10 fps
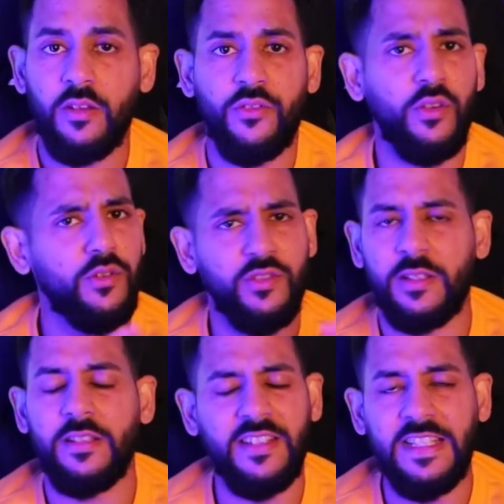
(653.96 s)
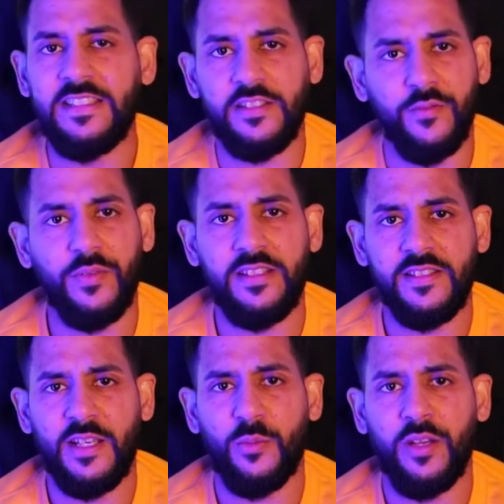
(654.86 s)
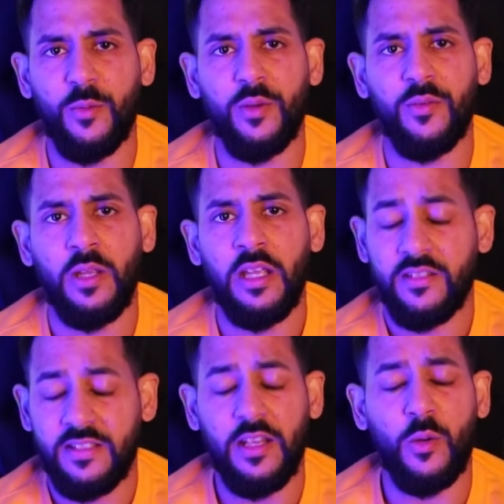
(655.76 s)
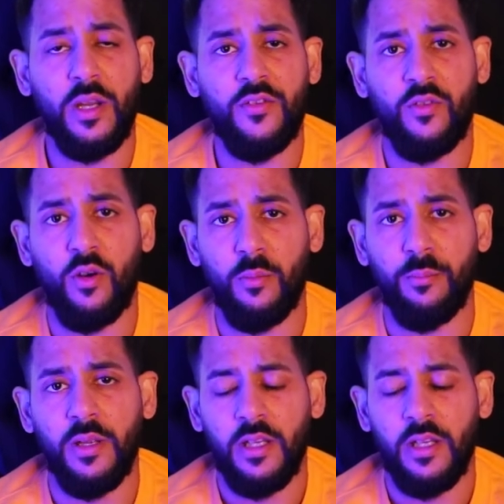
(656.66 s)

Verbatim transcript: So seeds is something you stay away with, stay away from.